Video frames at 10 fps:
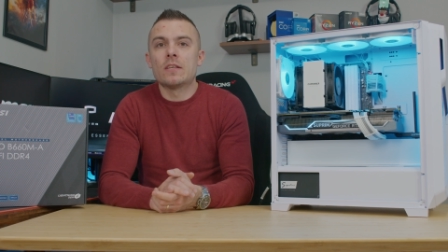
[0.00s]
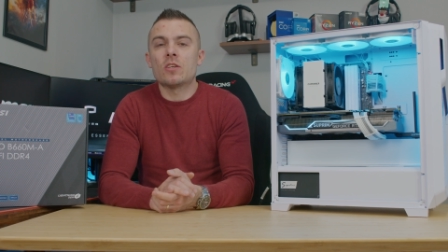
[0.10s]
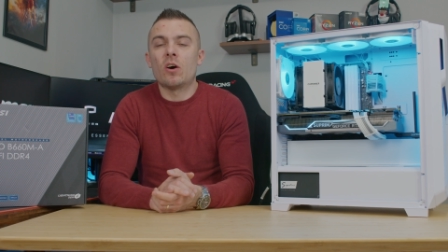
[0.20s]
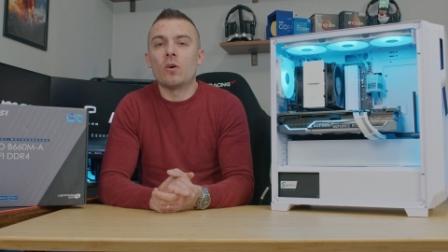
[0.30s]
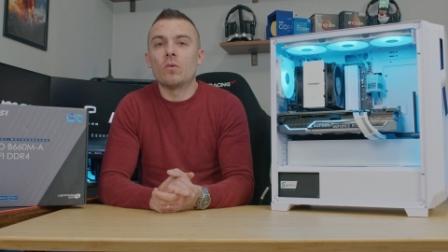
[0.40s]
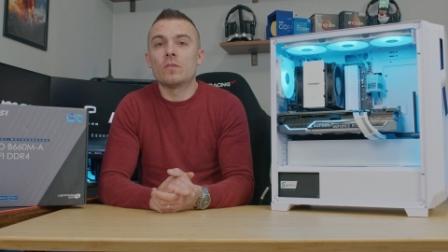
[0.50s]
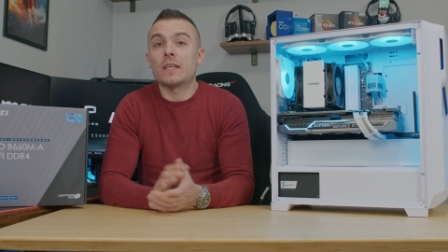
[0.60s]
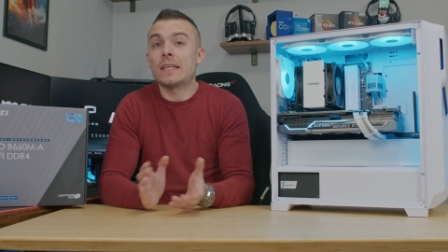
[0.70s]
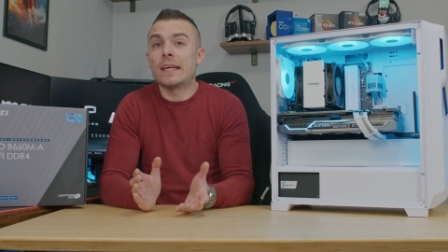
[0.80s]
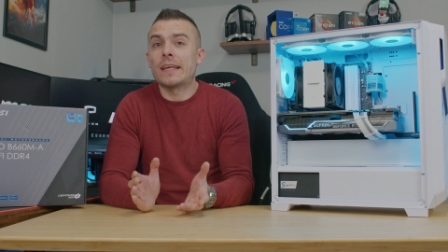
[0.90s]
So
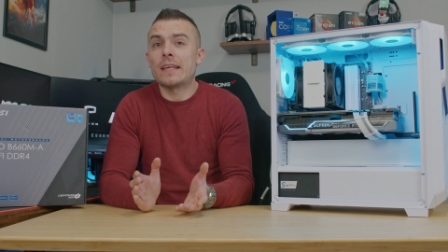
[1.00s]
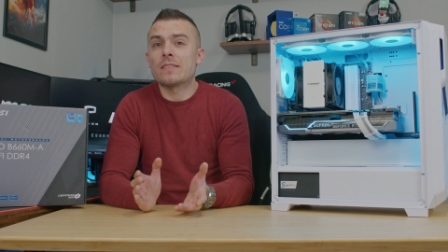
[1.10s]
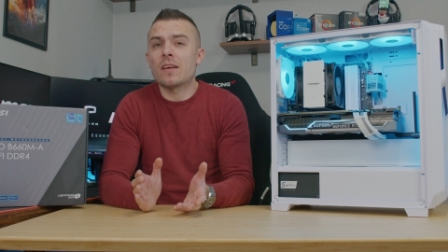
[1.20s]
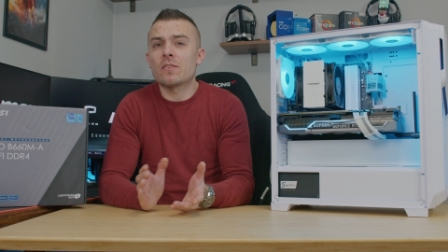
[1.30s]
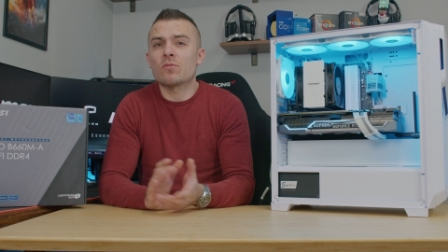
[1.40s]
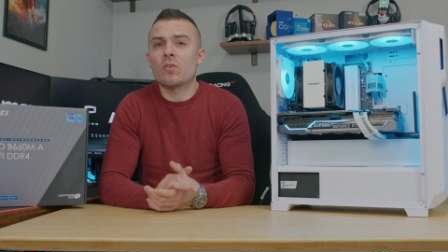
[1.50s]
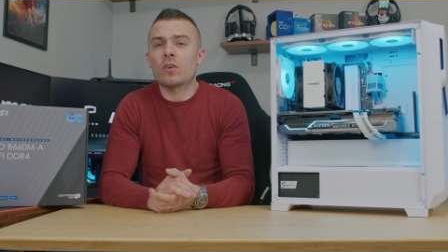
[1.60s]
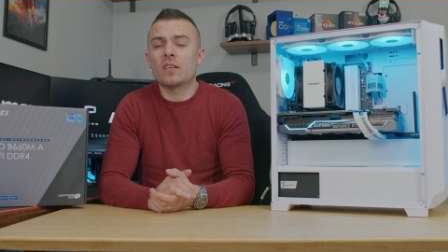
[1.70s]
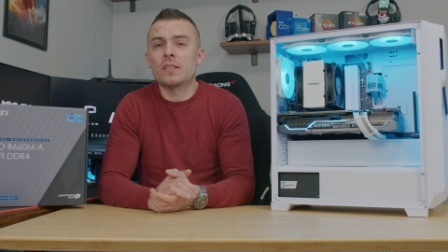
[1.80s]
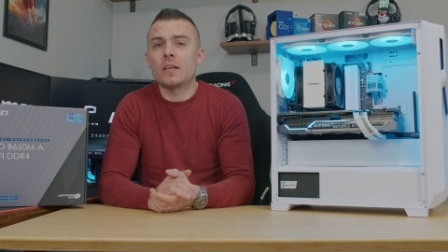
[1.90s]
nothing against
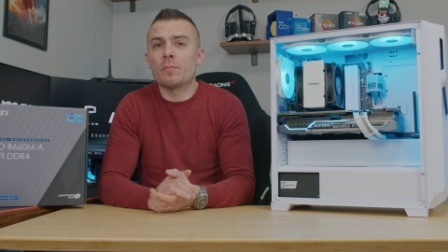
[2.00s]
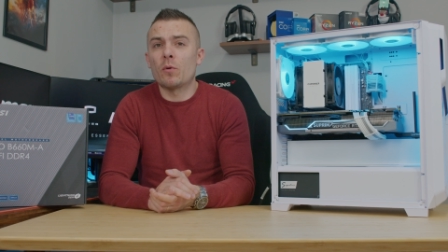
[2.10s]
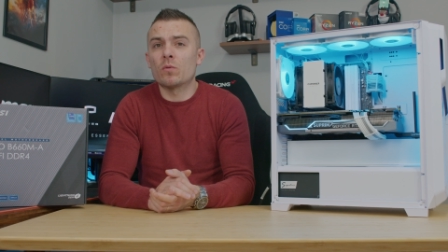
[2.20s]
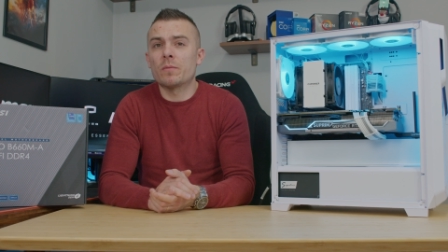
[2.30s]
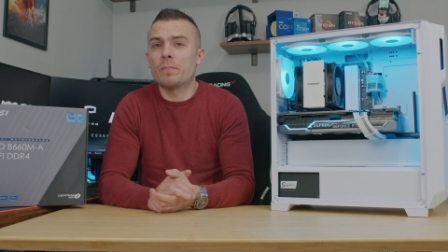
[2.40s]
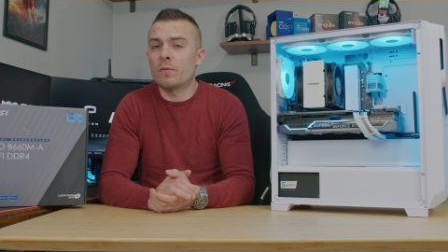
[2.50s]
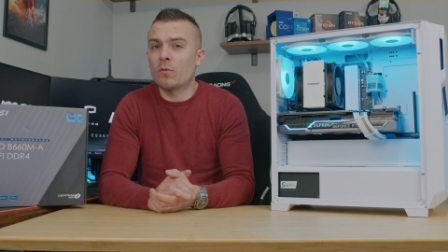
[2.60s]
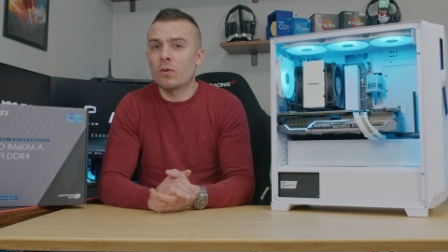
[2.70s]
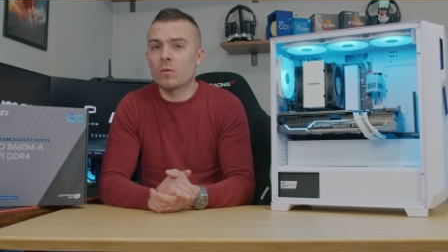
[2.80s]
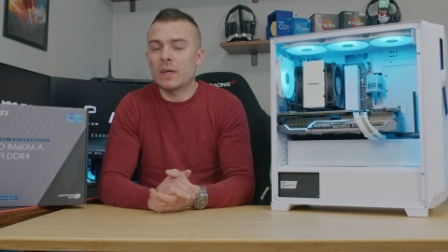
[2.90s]
ASRock, they both
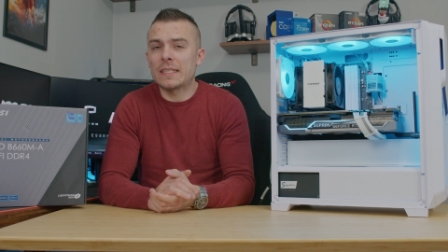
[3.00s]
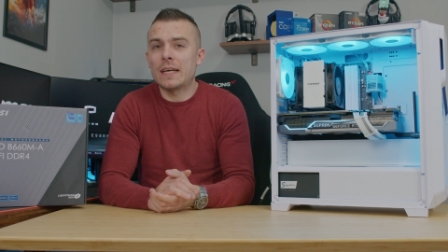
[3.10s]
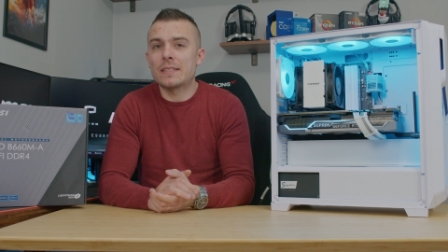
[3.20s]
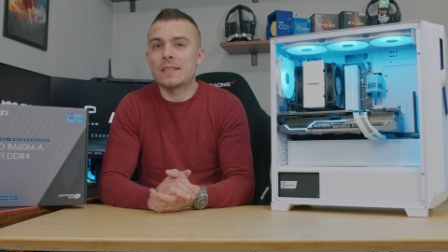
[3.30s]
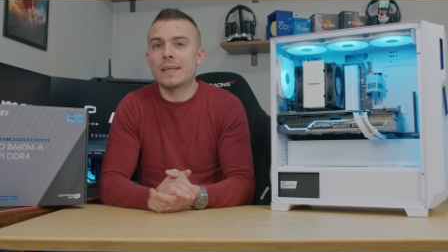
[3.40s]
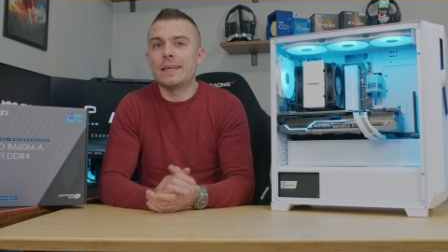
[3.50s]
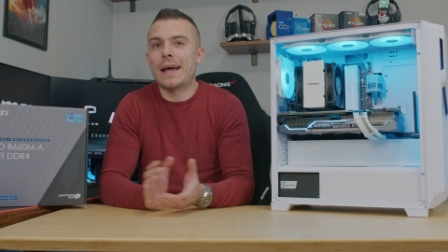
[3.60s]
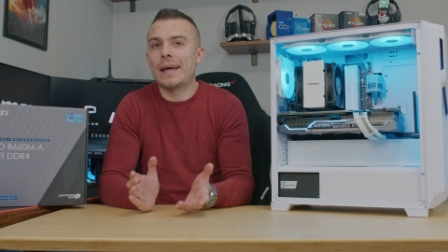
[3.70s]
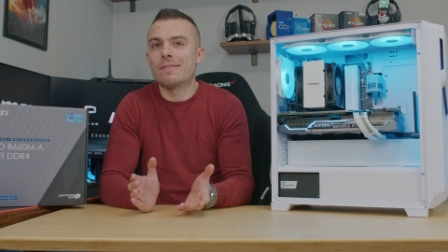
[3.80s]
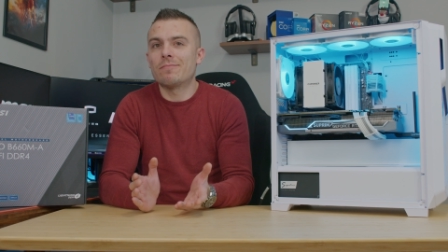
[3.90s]
perform quite
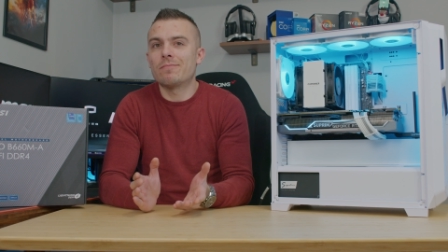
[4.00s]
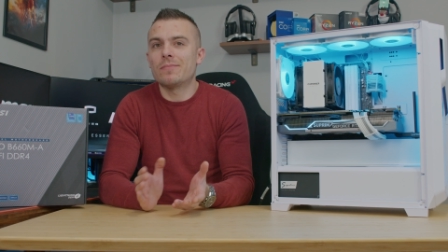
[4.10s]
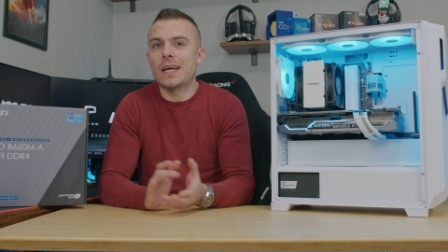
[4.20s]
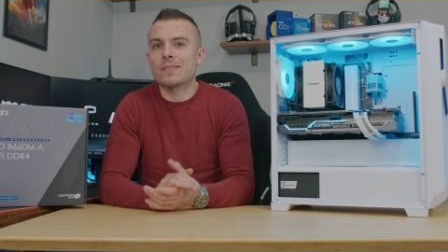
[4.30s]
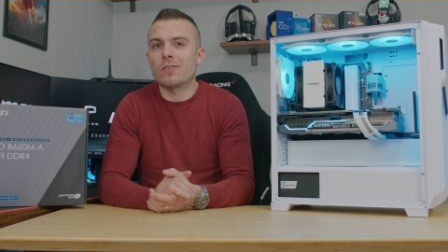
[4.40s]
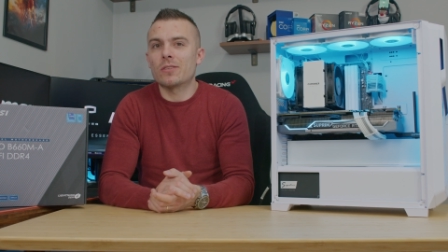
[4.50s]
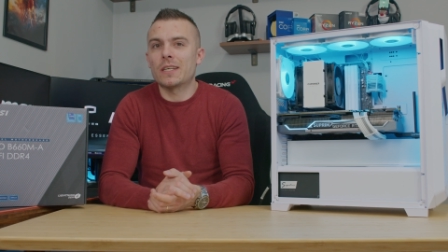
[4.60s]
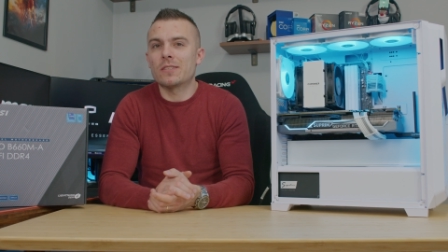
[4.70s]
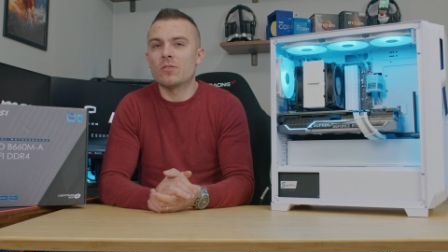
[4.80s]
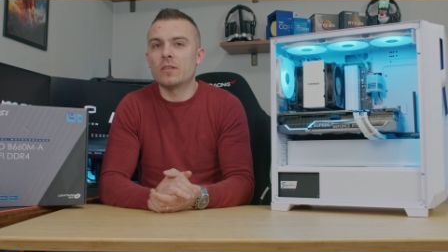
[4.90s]
nicely and that's all
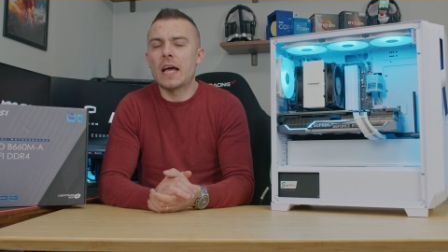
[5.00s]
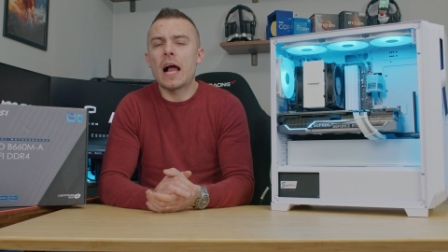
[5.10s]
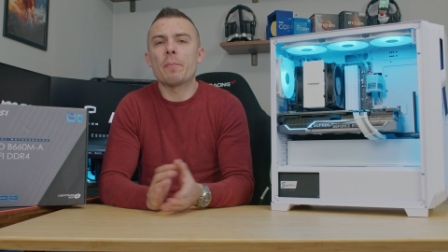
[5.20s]
there is to it.